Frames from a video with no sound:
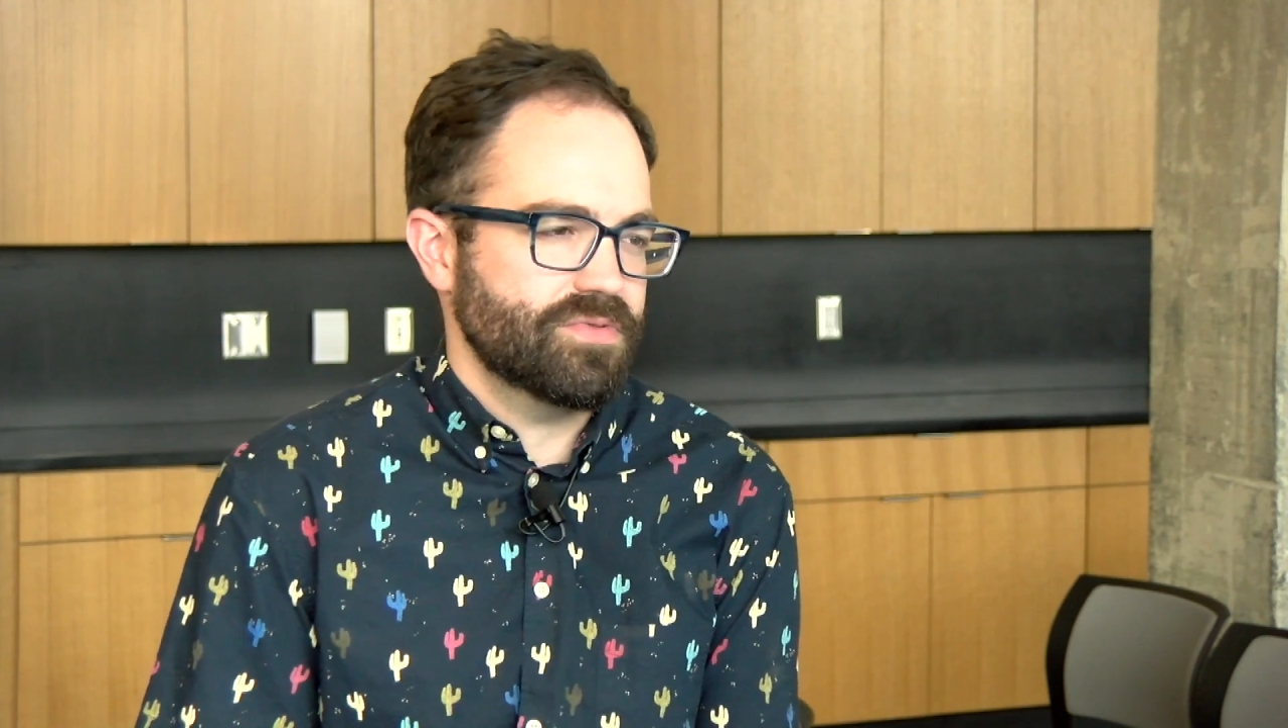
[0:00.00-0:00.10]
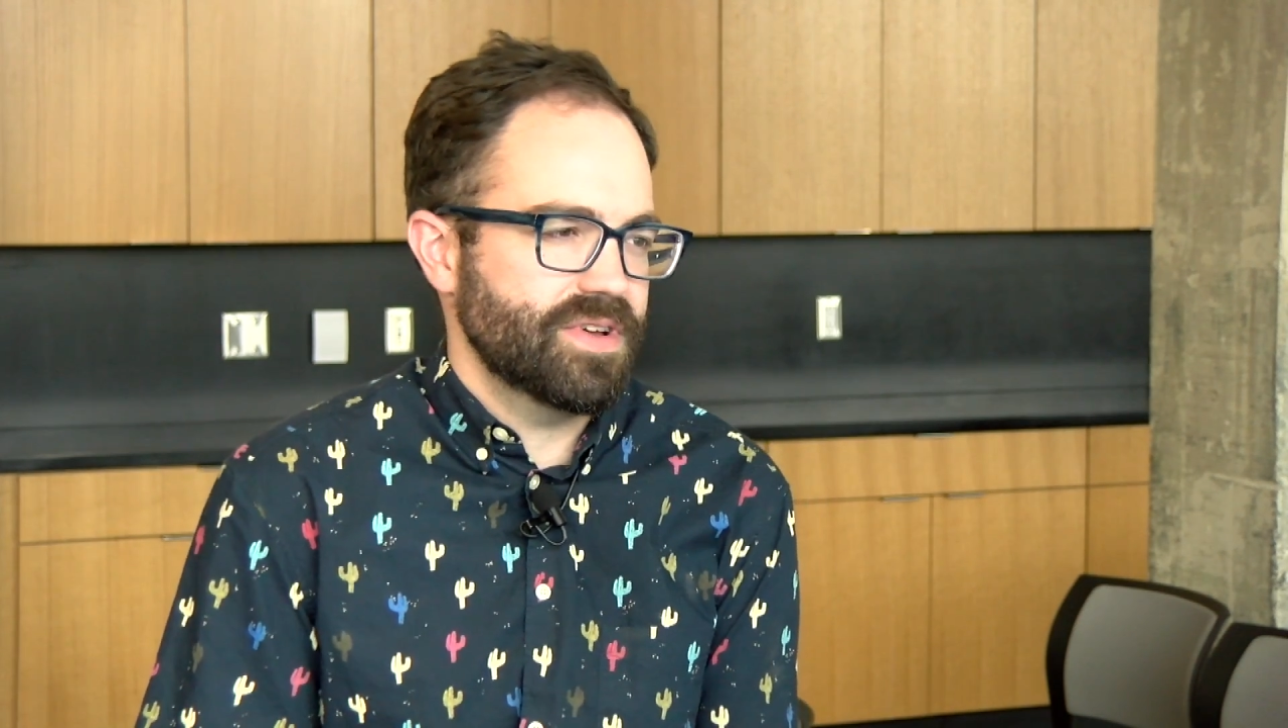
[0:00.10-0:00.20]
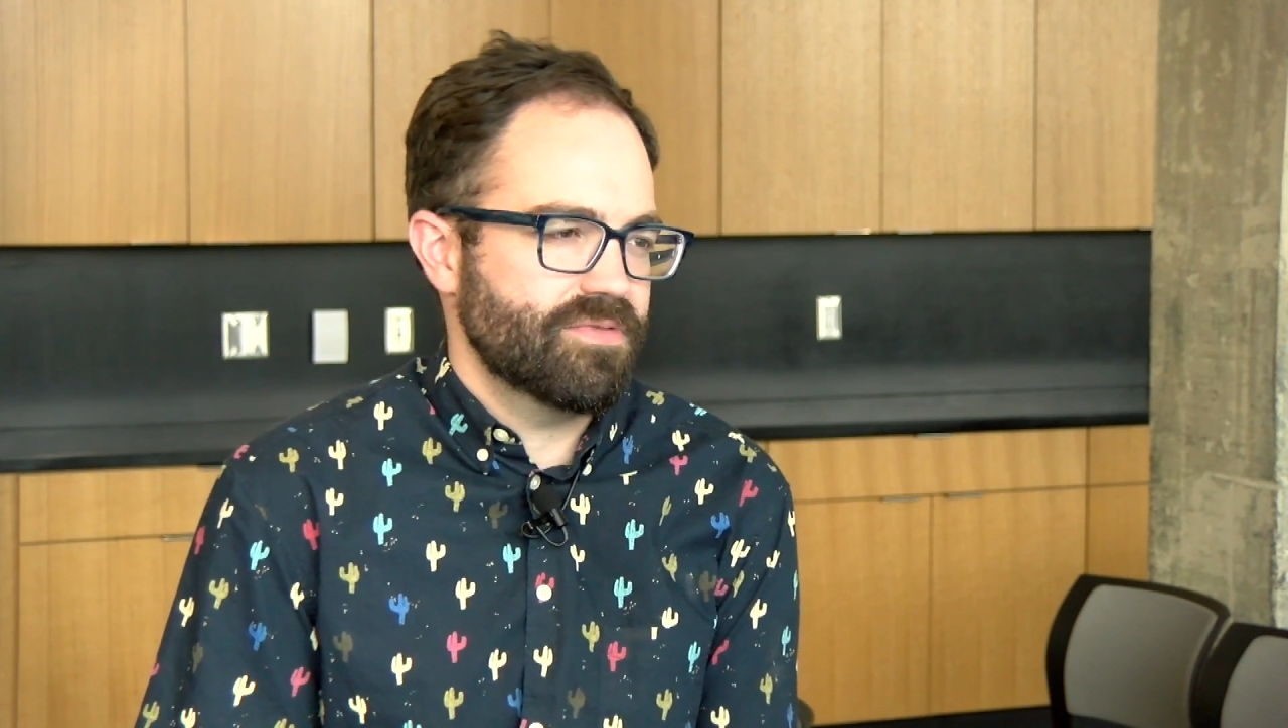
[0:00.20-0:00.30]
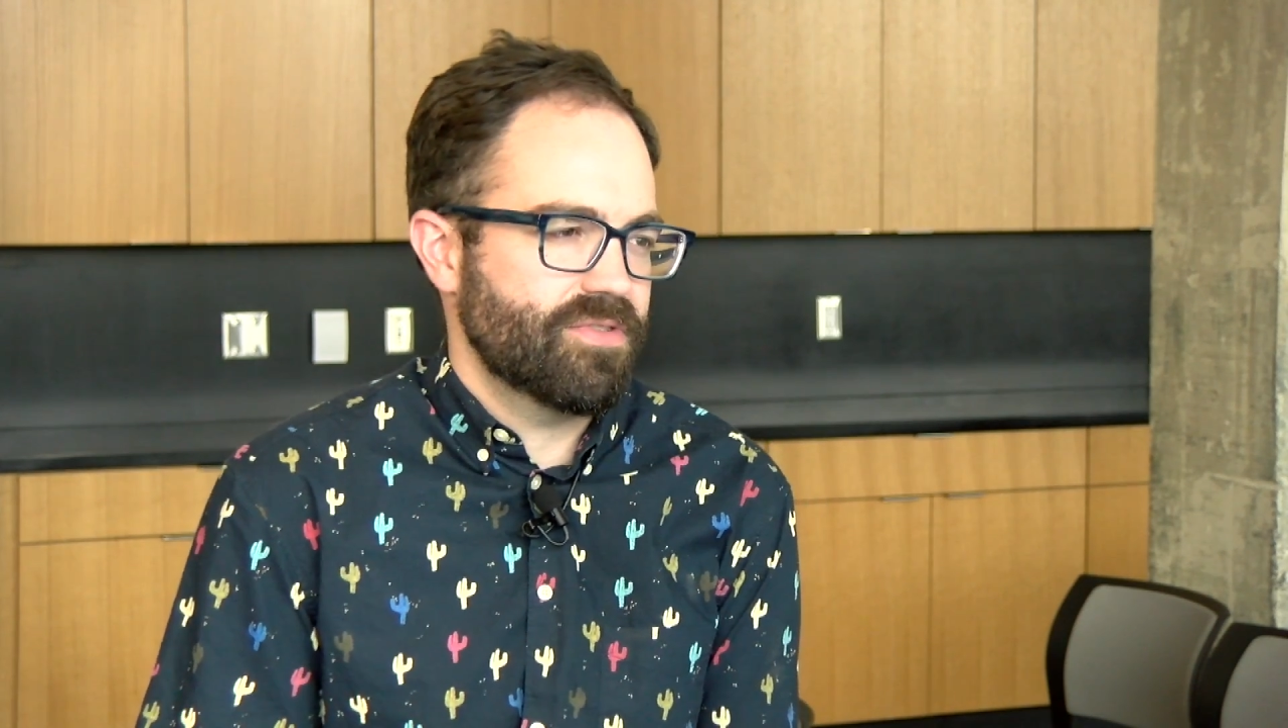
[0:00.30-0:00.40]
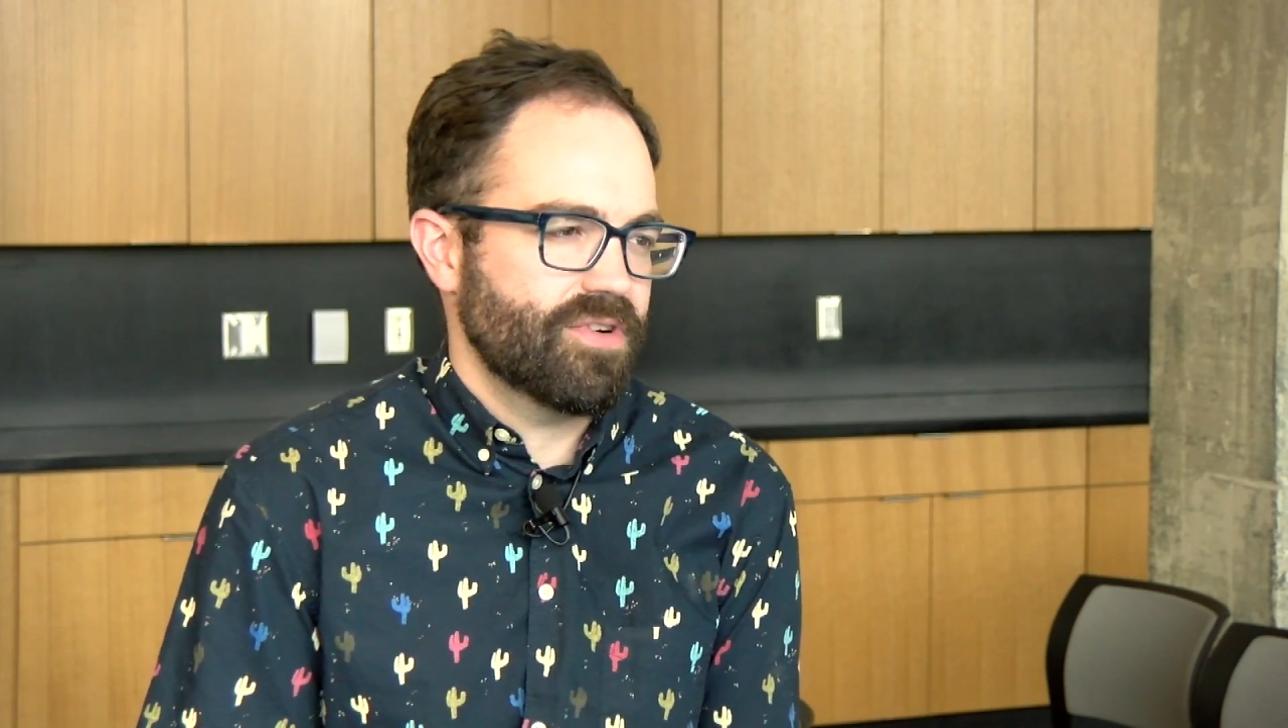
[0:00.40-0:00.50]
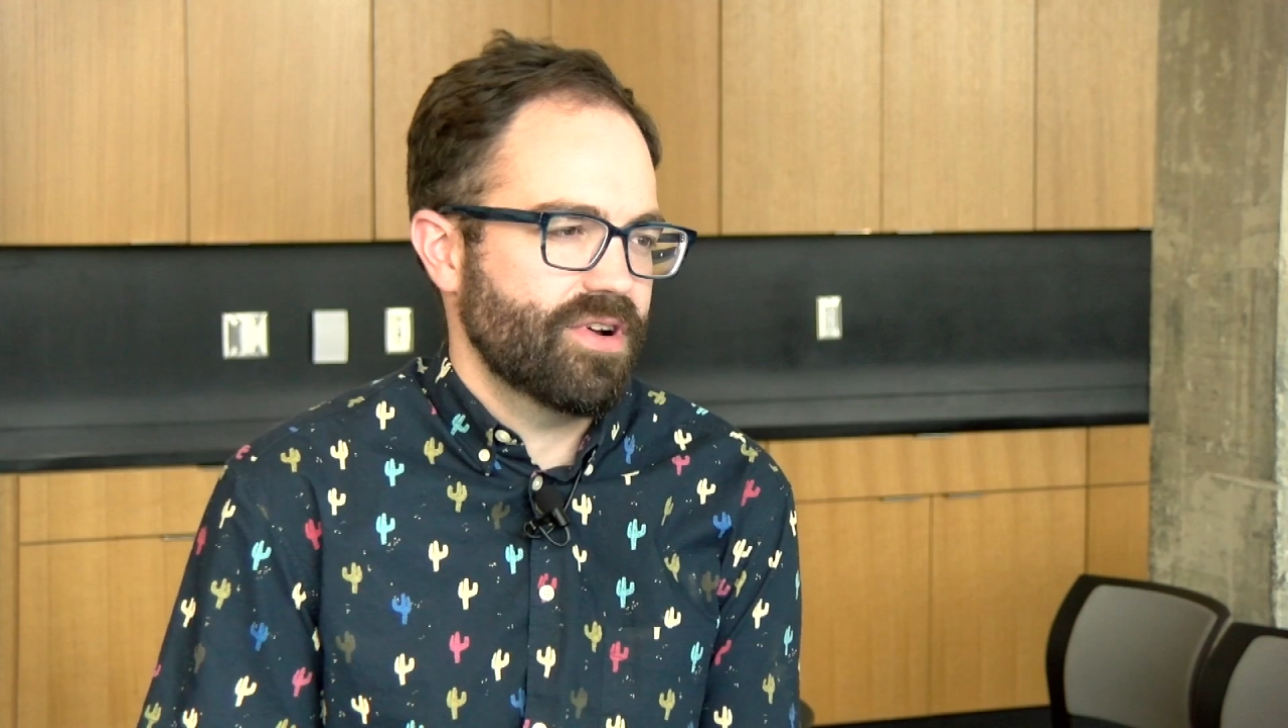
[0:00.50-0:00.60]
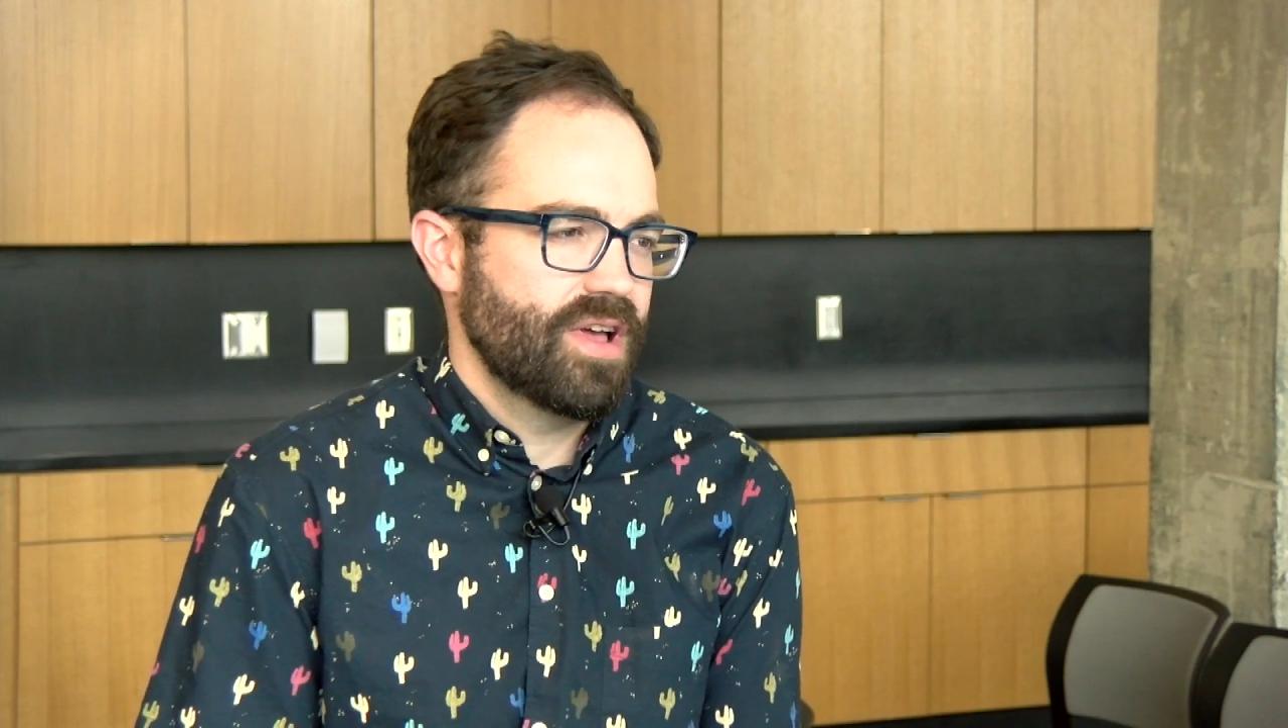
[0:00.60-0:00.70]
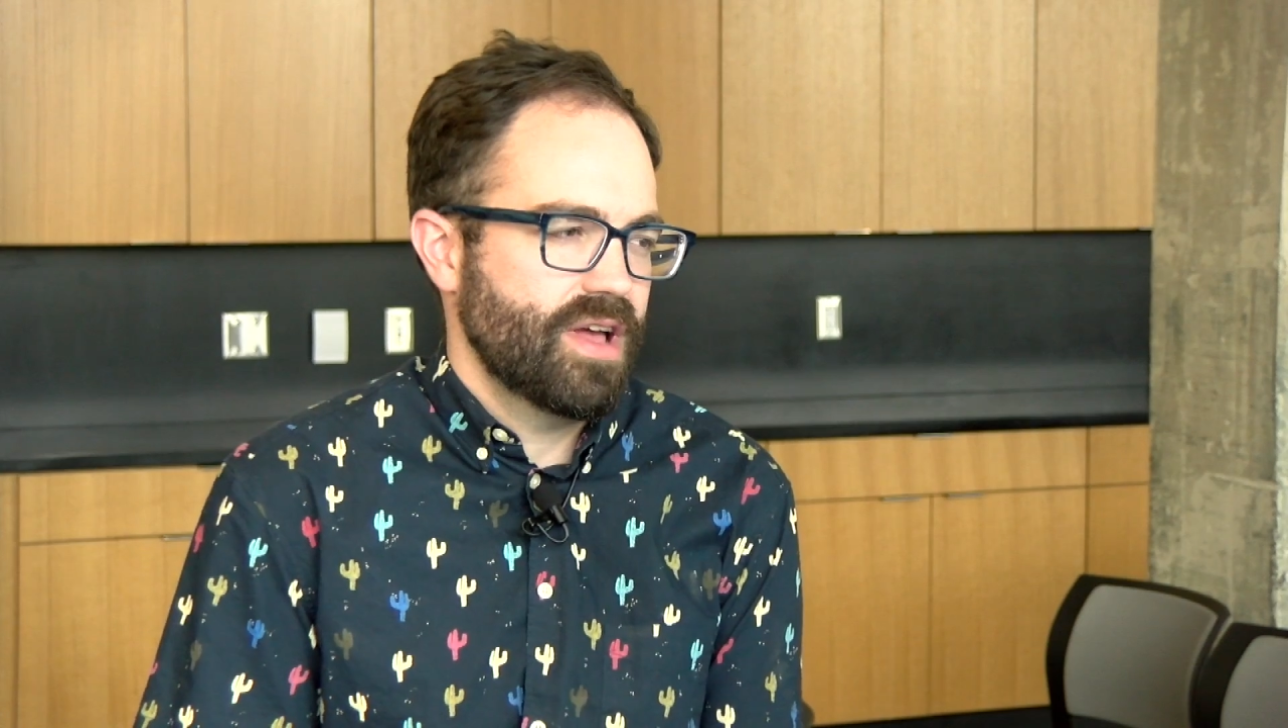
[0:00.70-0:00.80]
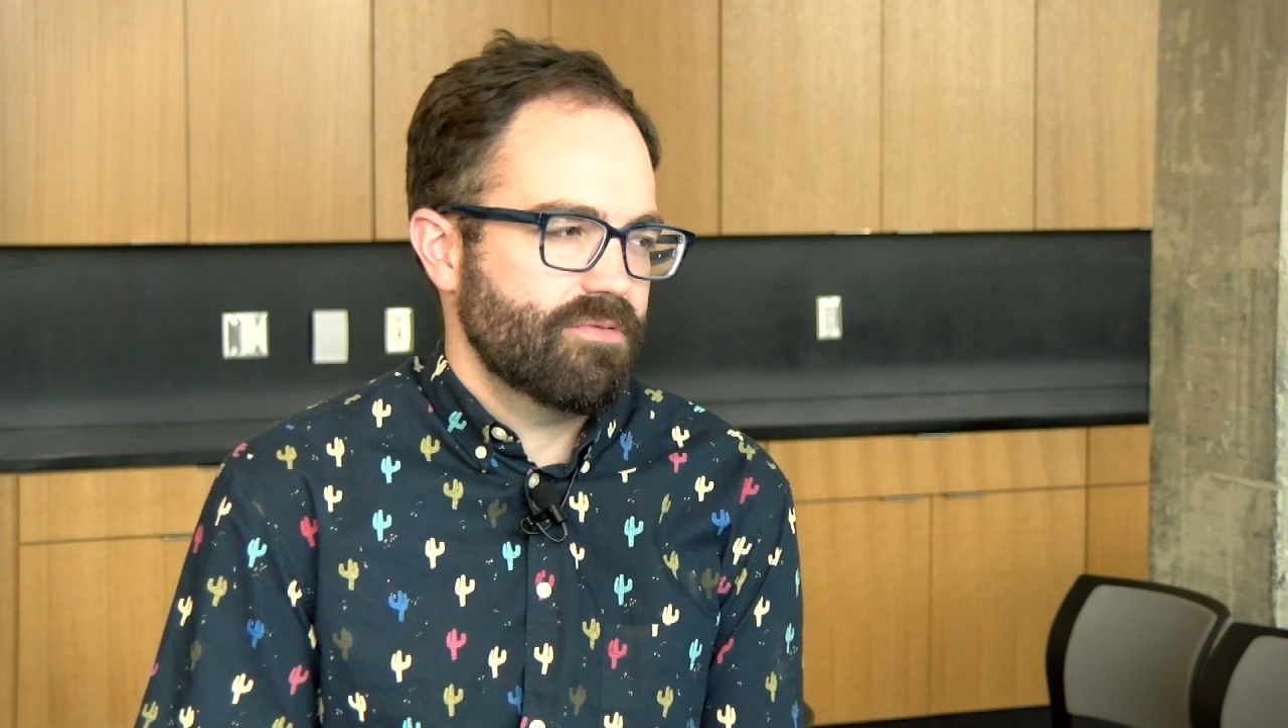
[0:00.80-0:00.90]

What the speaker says: fit for